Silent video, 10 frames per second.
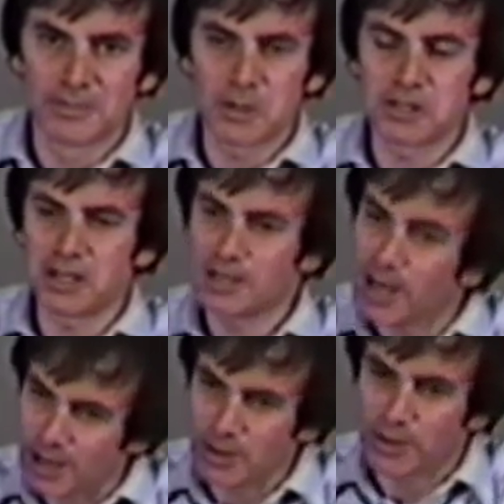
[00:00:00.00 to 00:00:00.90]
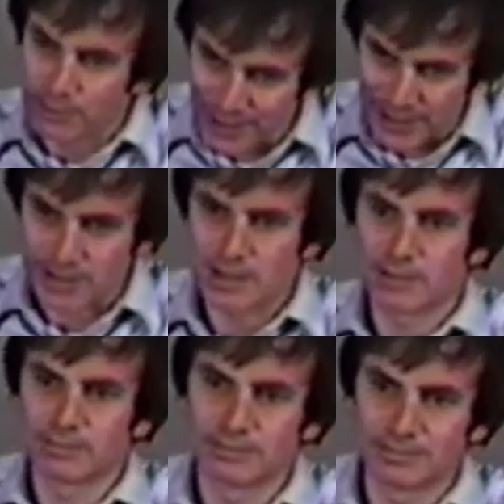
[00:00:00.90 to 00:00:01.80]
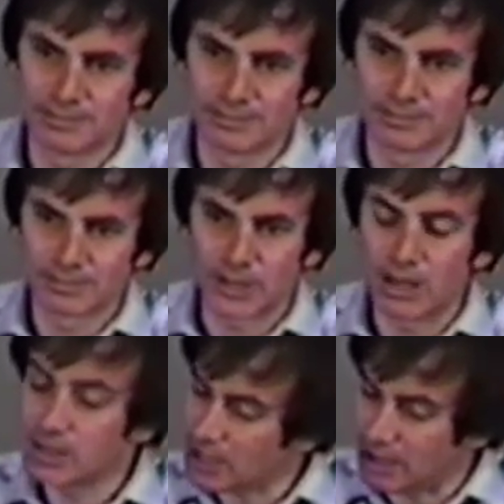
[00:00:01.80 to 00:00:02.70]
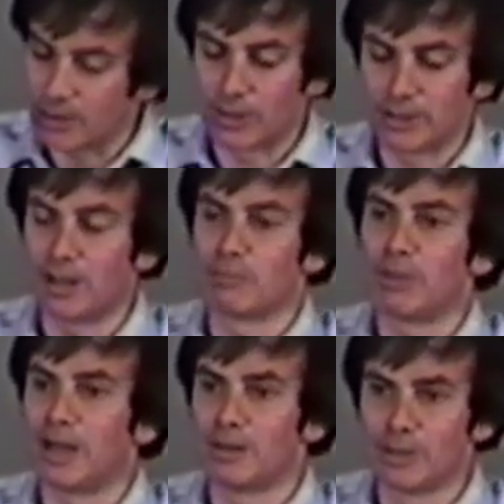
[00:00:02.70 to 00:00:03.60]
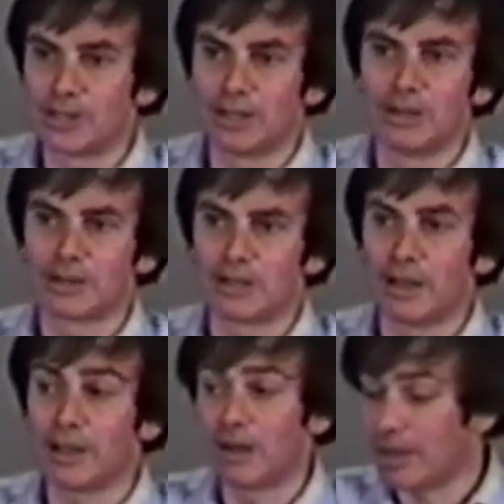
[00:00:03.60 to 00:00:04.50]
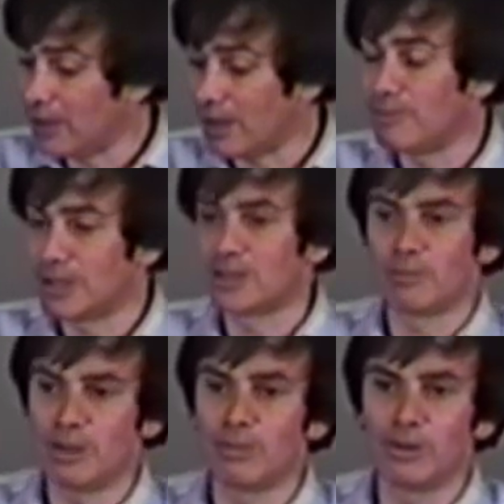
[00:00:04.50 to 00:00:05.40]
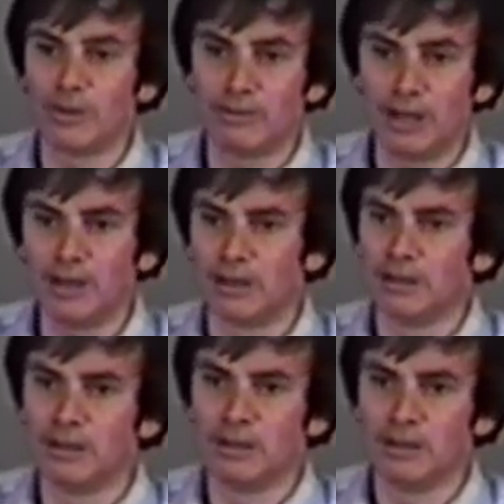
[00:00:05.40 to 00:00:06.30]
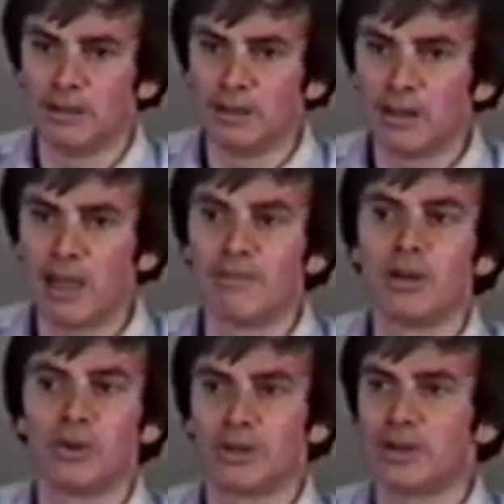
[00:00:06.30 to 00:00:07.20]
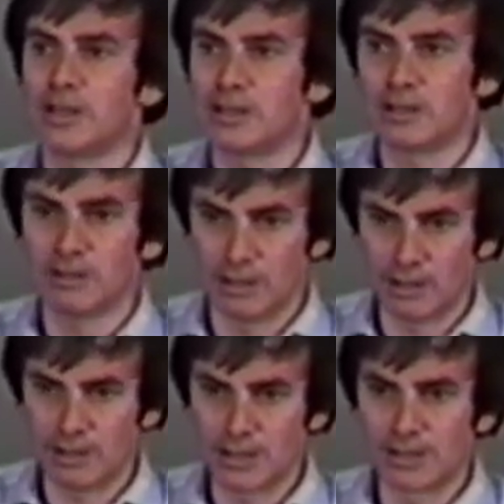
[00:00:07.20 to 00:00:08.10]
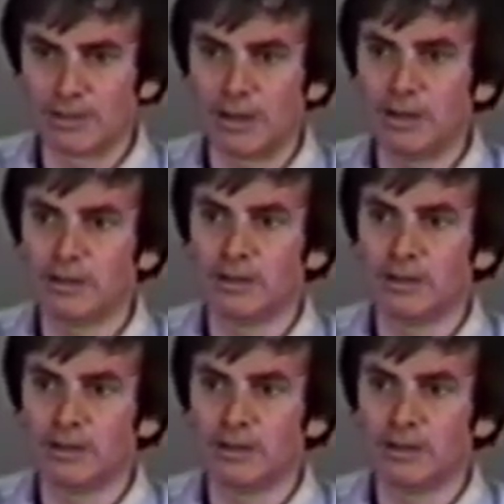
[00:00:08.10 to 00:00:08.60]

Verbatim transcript: because it is he who convicts. I'll tell you what the unpardonable sin looks like, and I think I've met some people who have done it. They have no interest in the things of God.